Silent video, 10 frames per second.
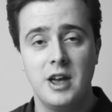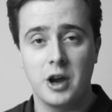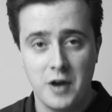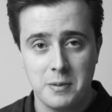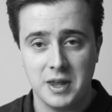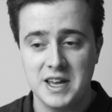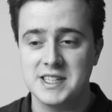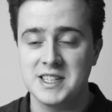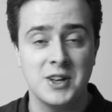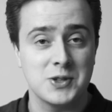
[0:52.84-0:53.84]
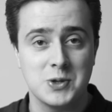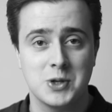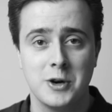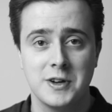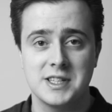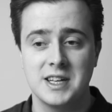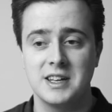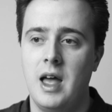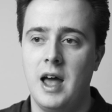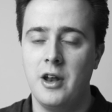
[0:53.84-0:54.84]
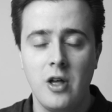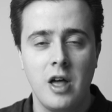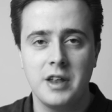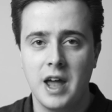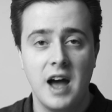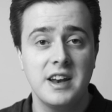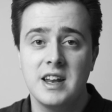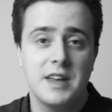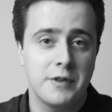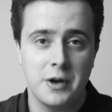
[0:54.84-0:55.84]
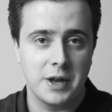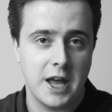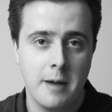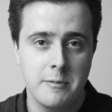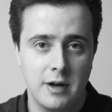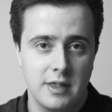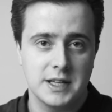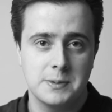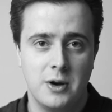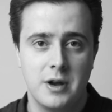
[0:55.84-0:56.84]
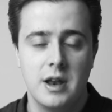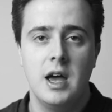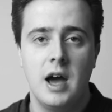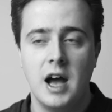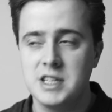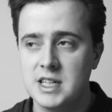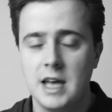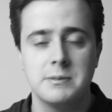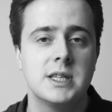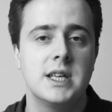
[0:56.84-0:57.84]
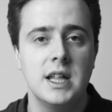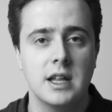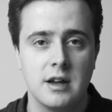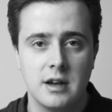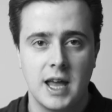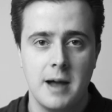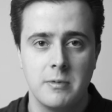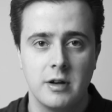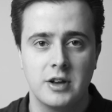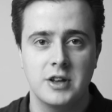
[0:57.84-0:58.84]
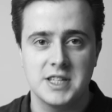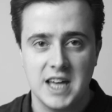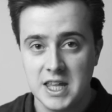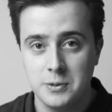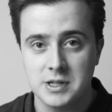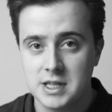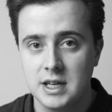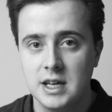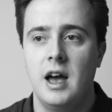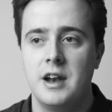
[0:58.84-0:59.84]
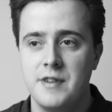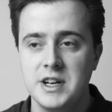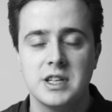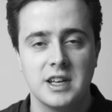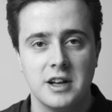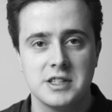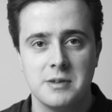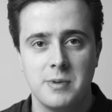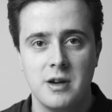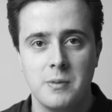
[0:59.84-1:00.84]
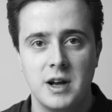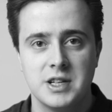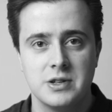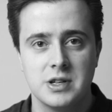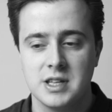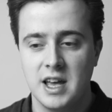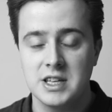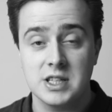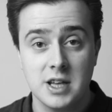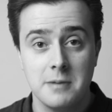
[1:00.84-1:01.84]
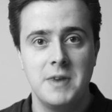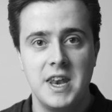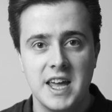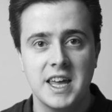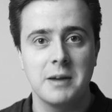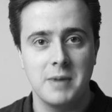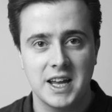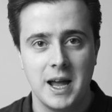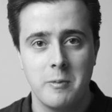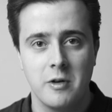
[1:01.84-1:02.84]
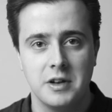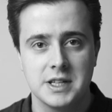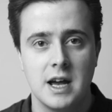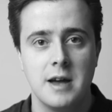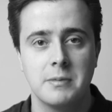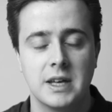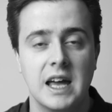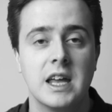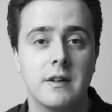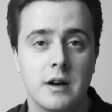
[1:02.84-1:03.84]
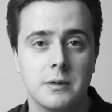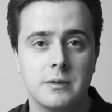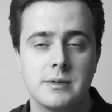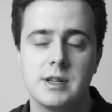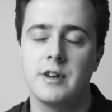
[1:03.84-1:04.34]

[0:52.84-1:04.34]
a great place. It's not too touristy. And all holiday, I didn't even own a camera at this point. I just kept stealing her camera continuously. And eventually it got to the point where she's just like, stop nicking my camera all the time, get your own. So I